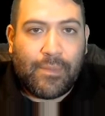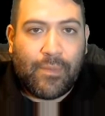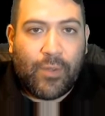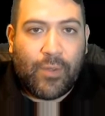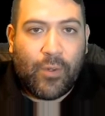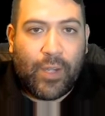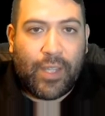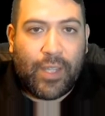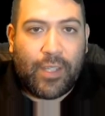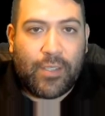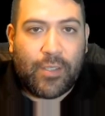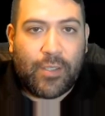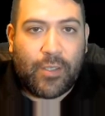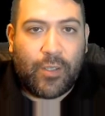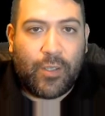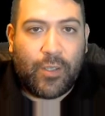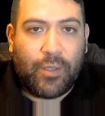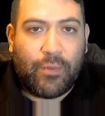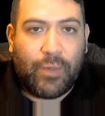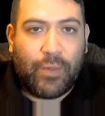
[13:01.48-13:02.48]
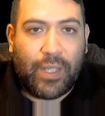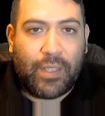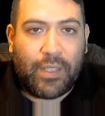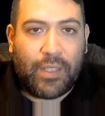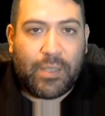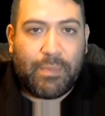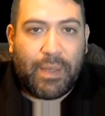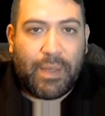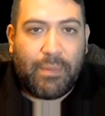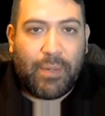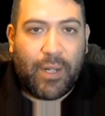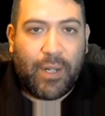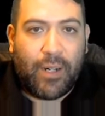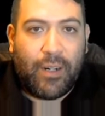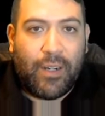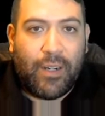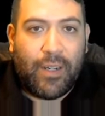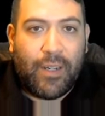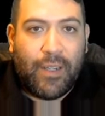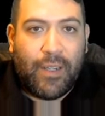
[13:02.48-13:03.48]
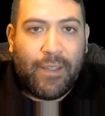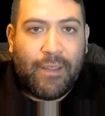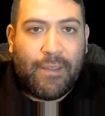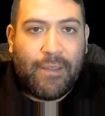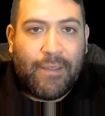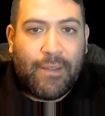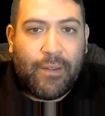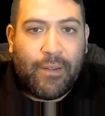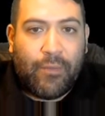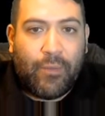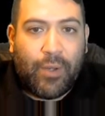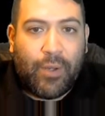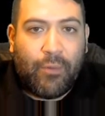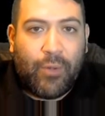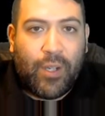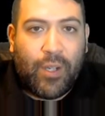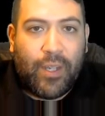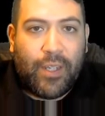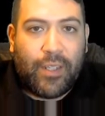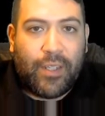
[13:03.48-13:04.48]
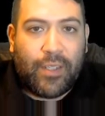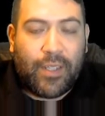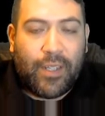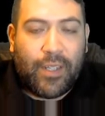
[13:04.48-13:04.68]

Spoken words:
Okay, this is good. We got the speed bar. Rewind.